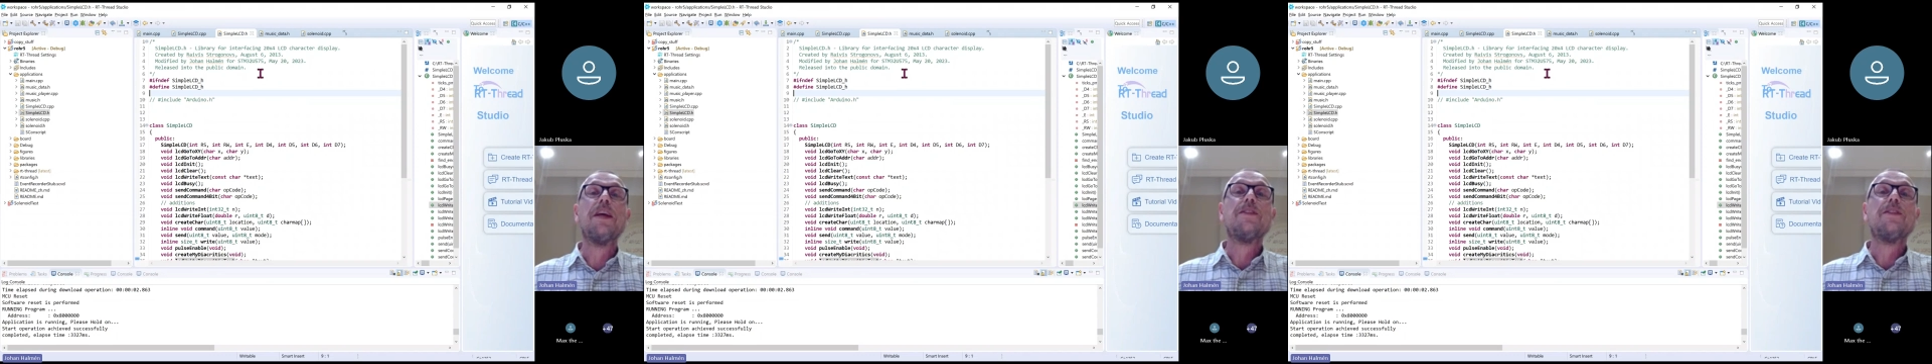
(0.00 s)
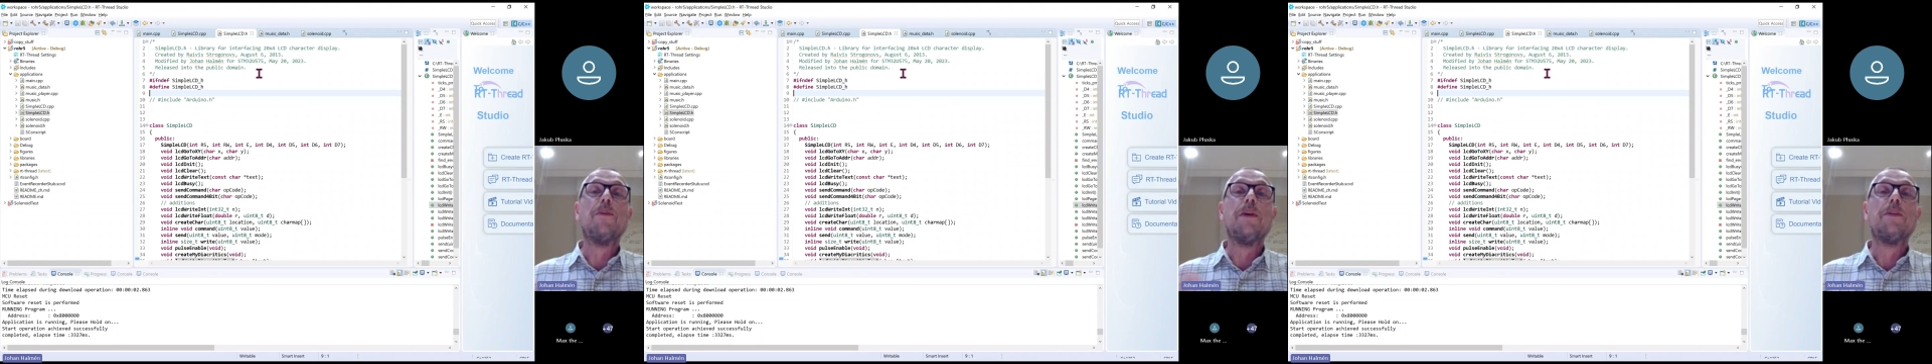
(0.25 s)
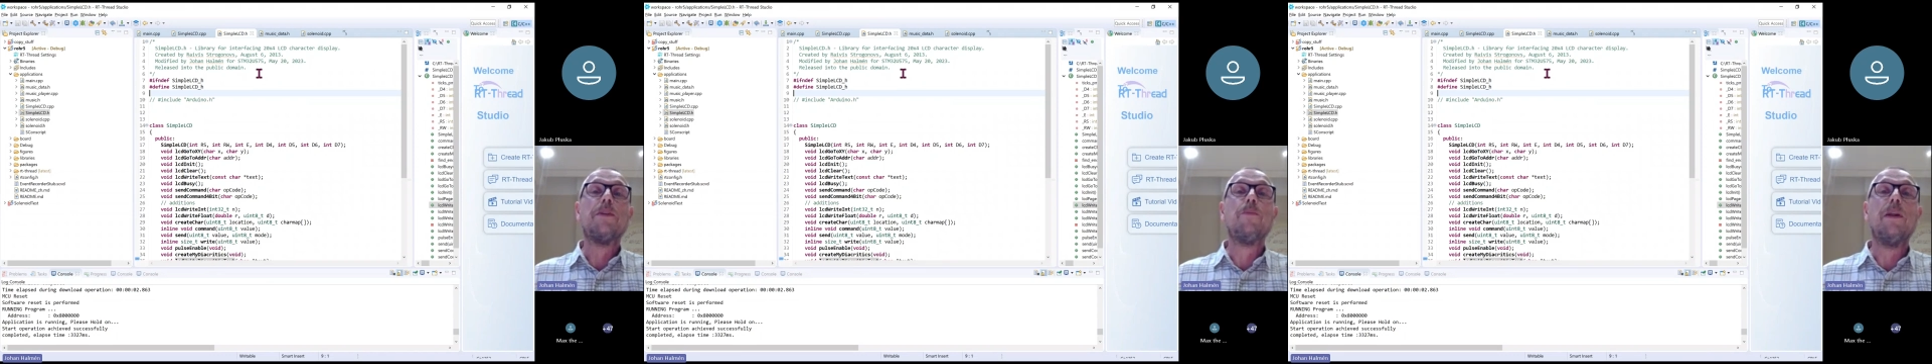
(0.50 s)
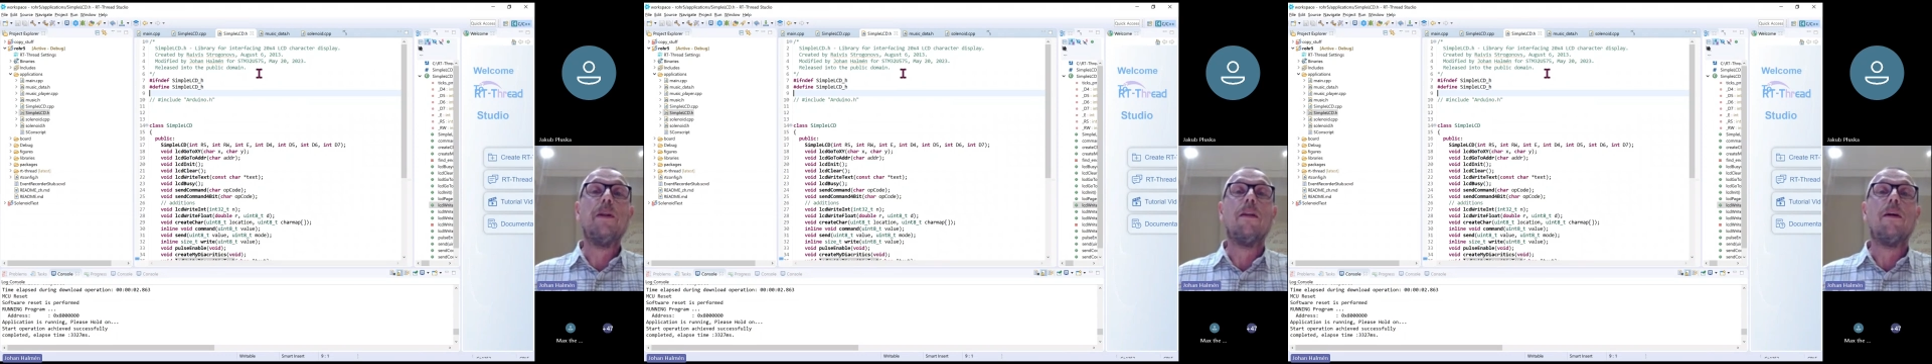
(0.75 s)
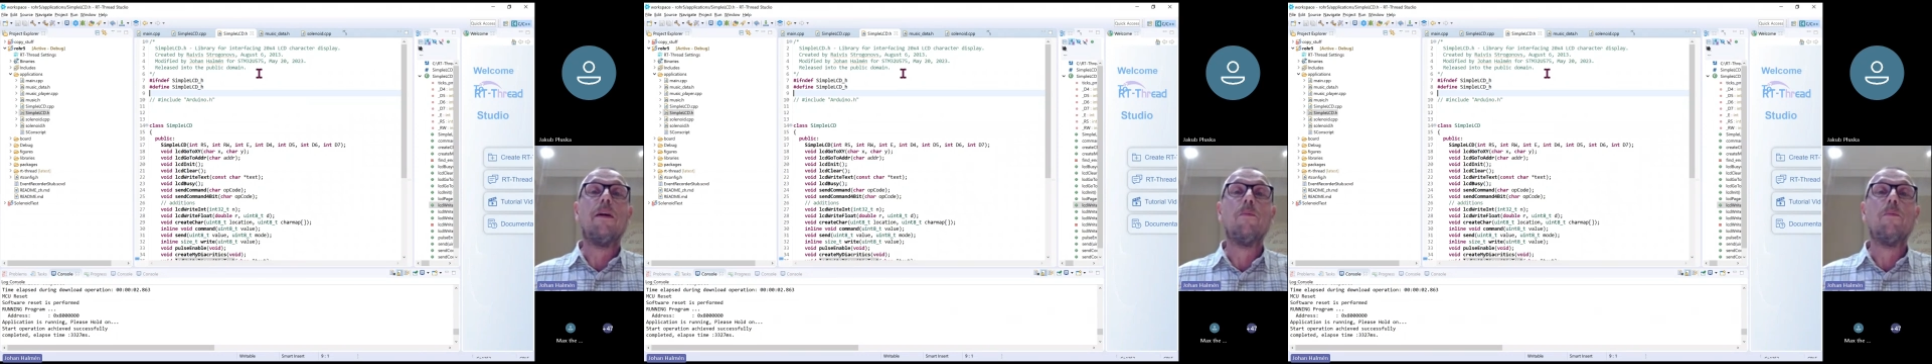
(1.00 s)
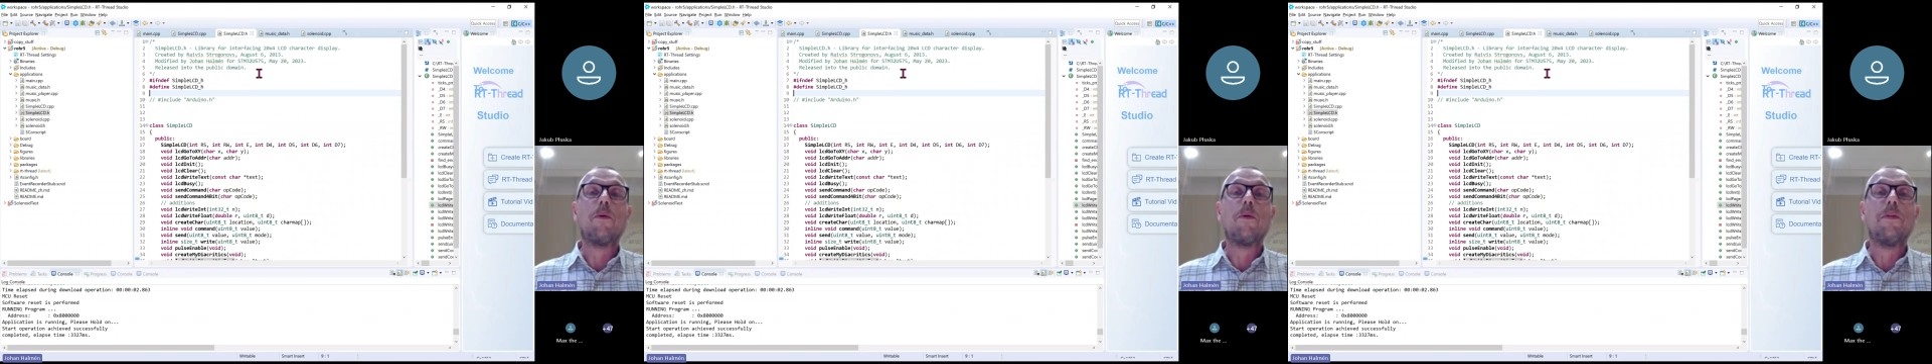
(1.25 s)
so it will
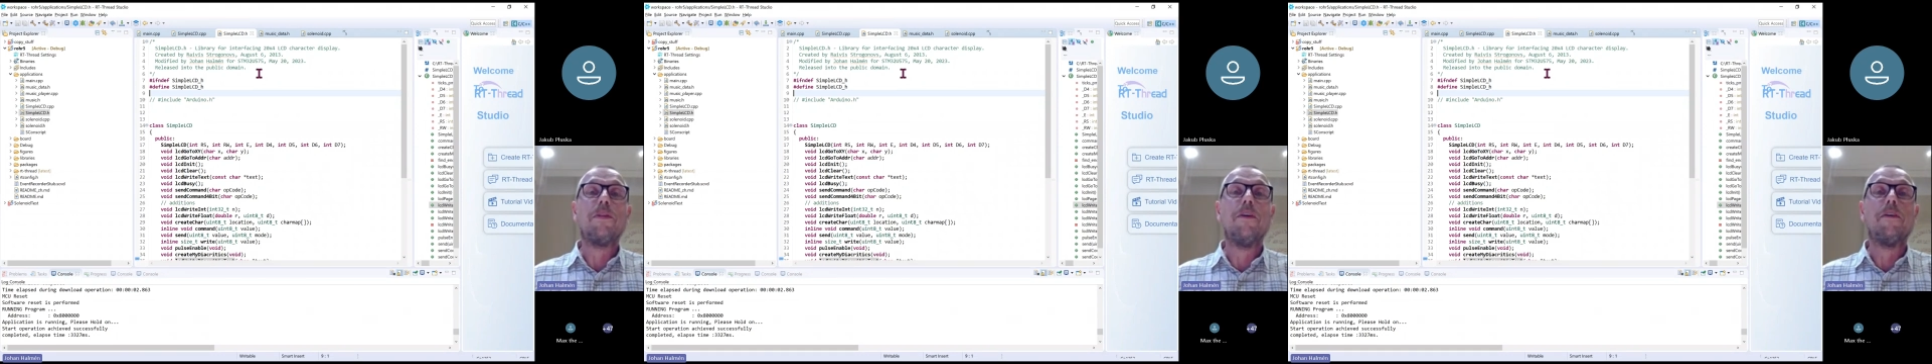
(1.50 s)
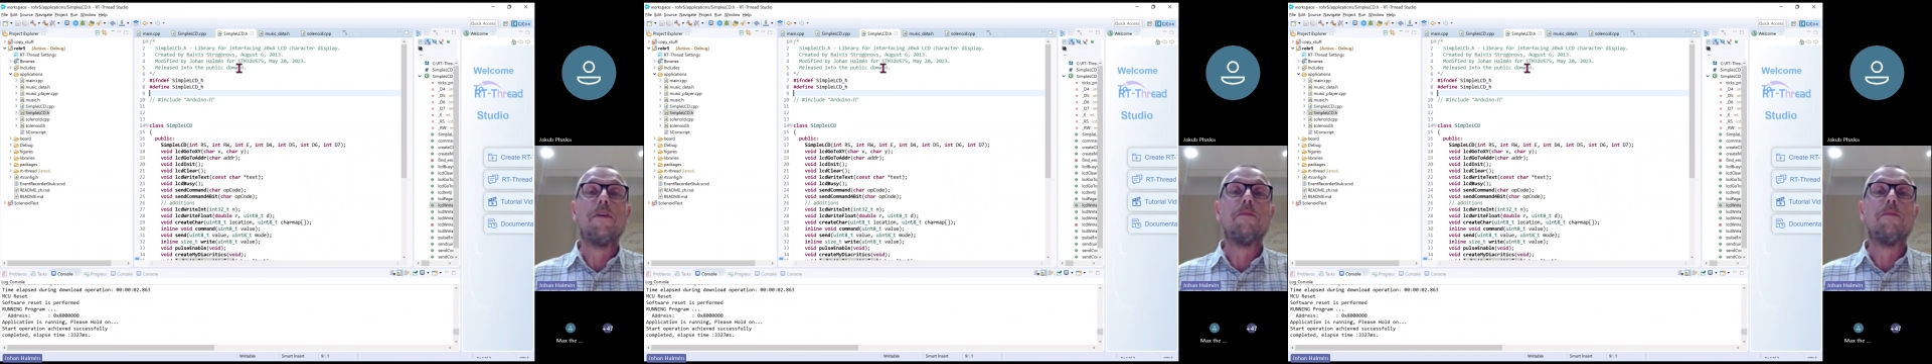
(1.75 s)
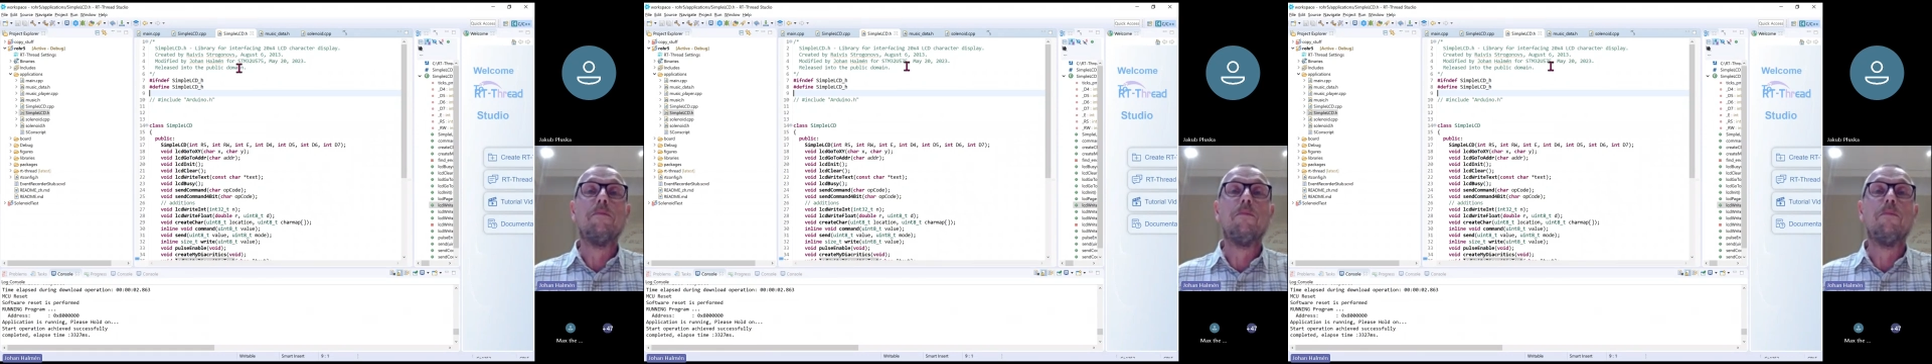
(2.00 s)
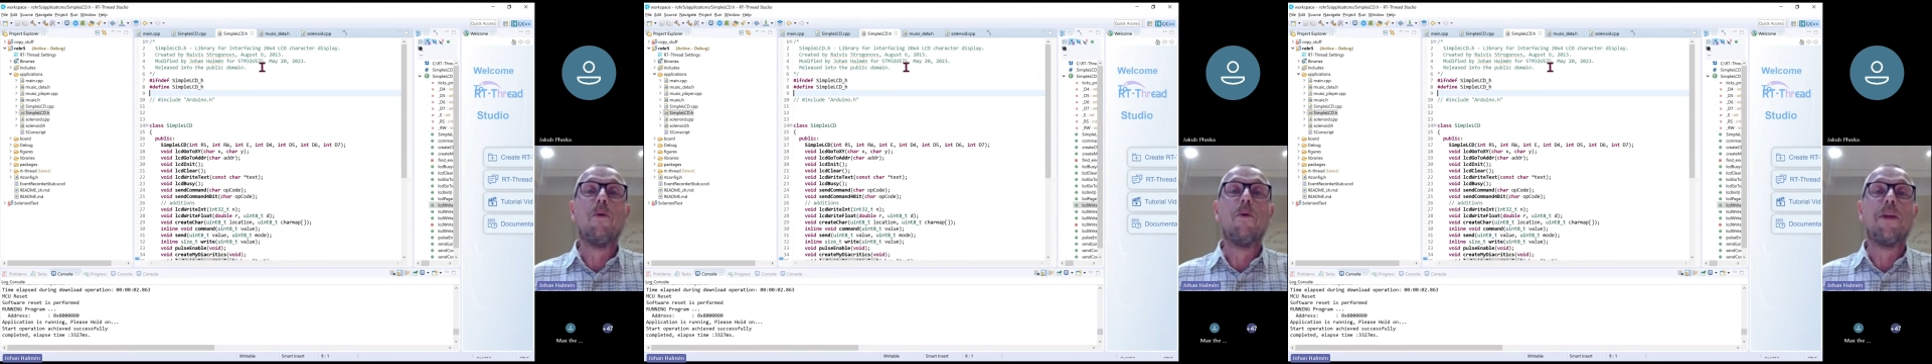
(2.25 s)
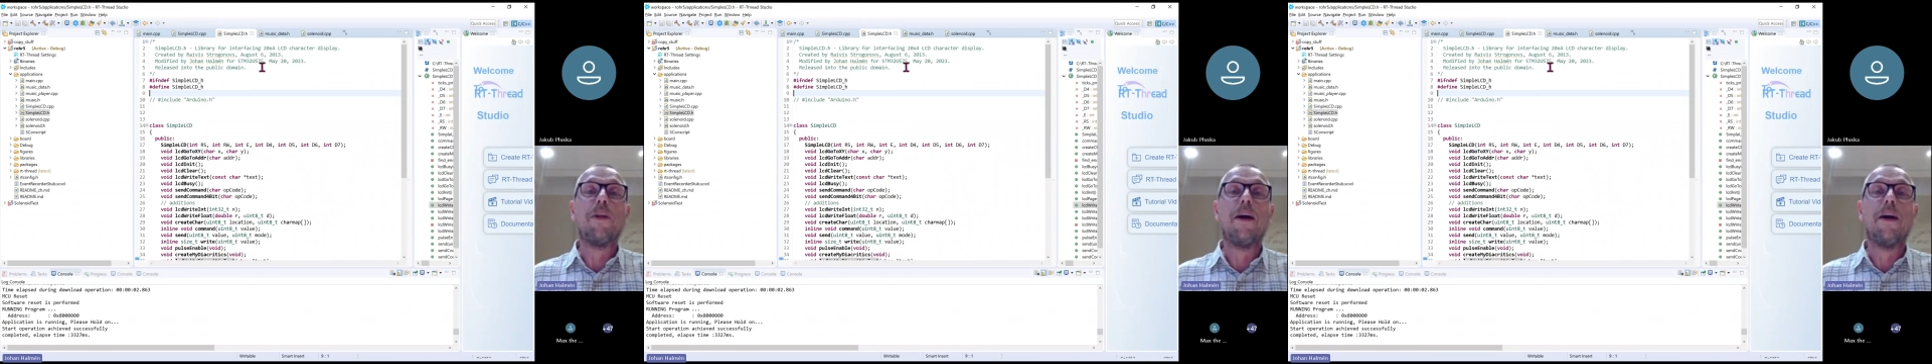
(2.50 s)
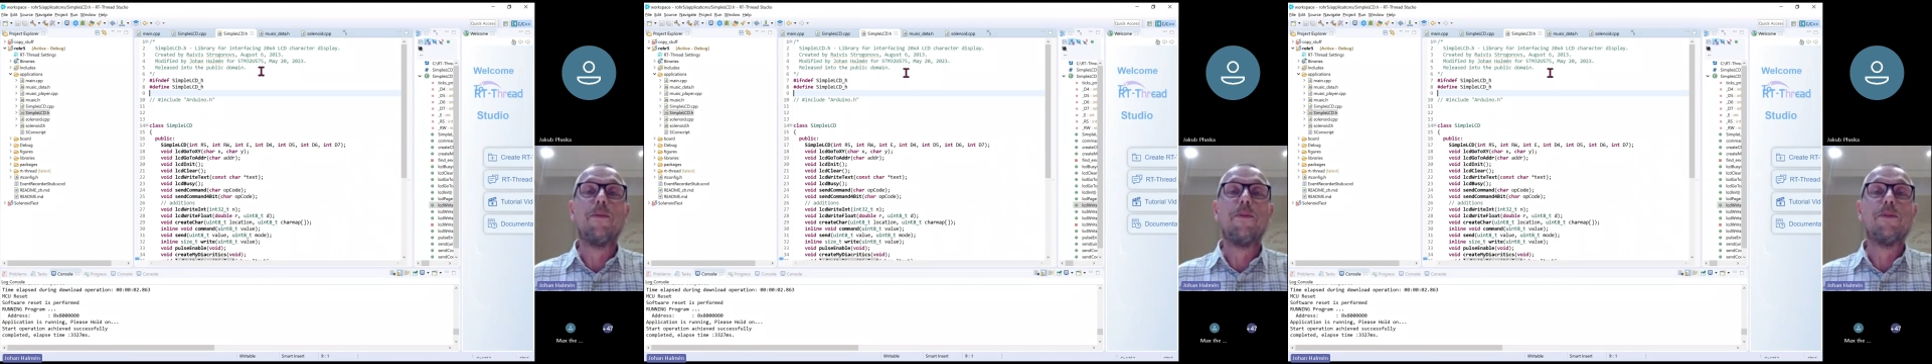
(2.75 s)
work with the board I
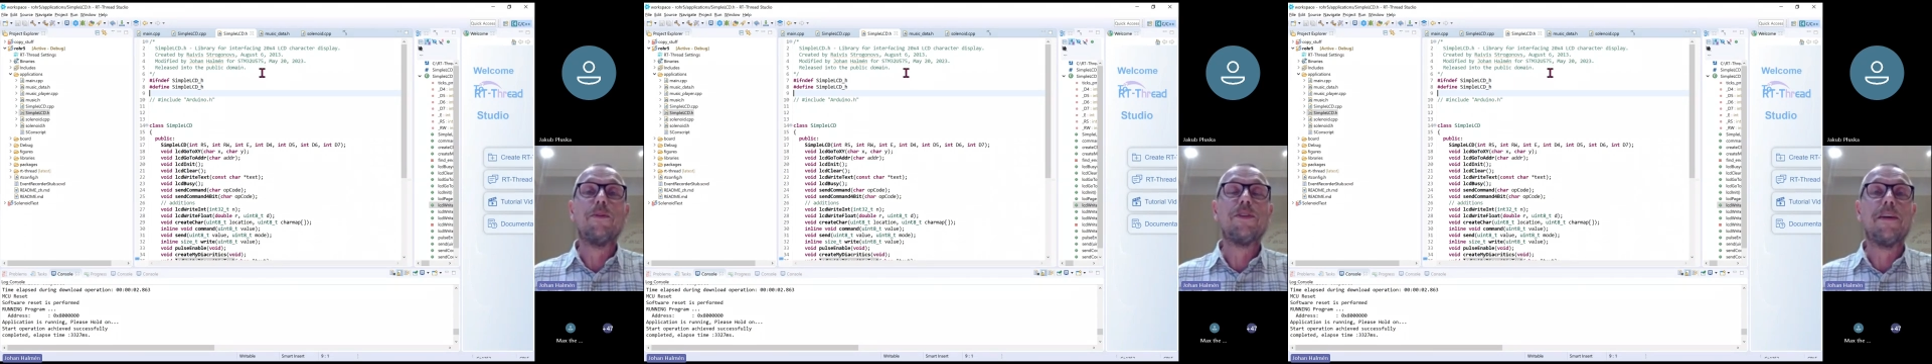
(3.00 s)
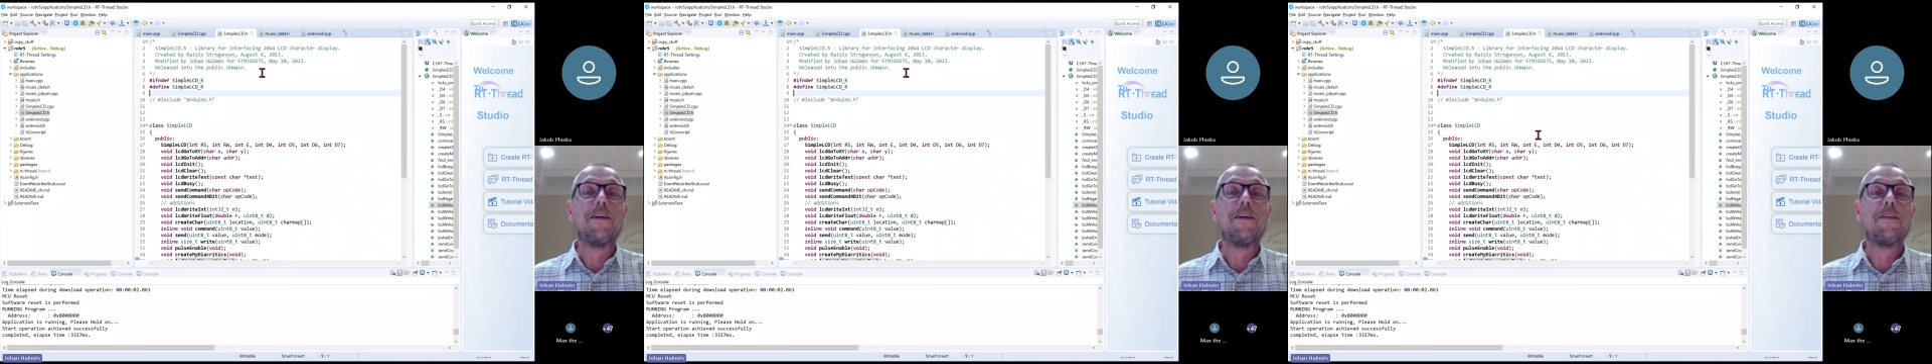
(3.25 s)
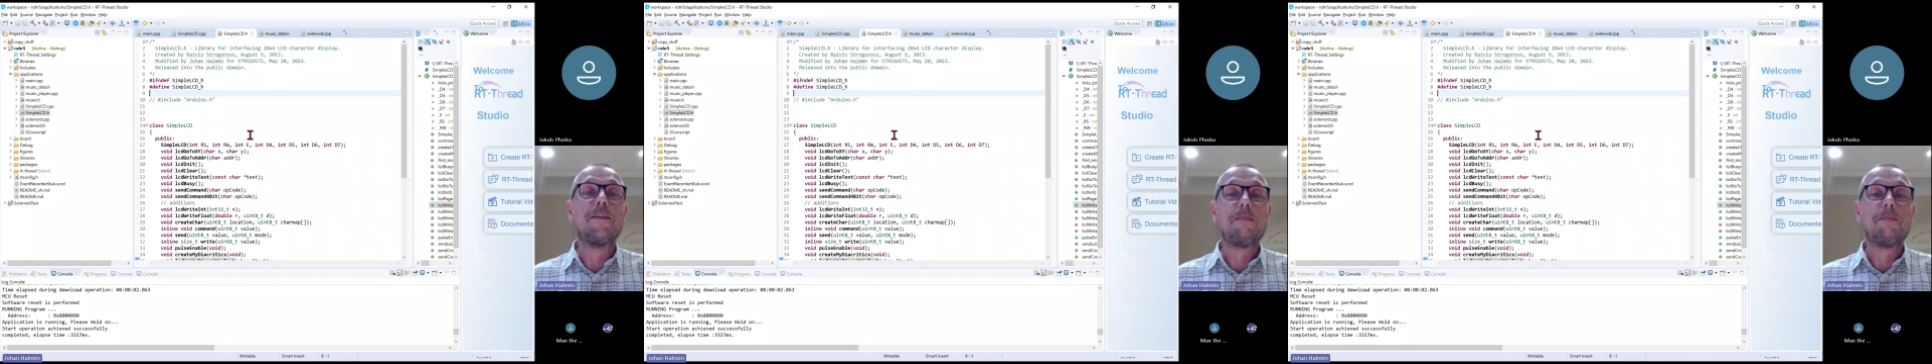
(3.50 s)
use here,